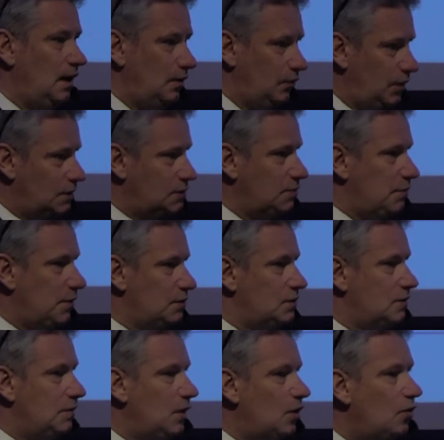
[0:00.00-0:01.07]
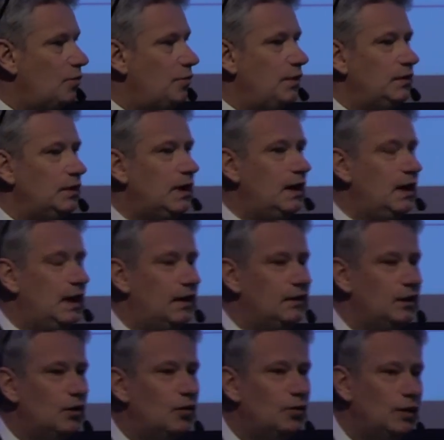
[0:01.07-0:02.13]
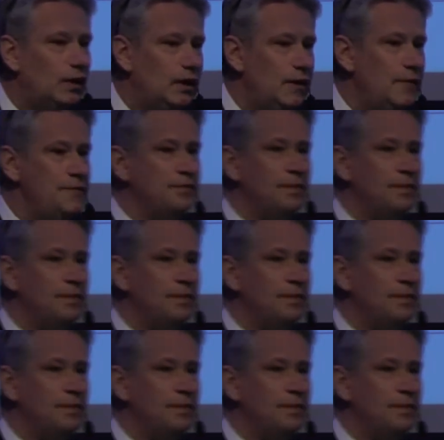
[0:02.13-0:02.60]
we are supposed to be open, and the only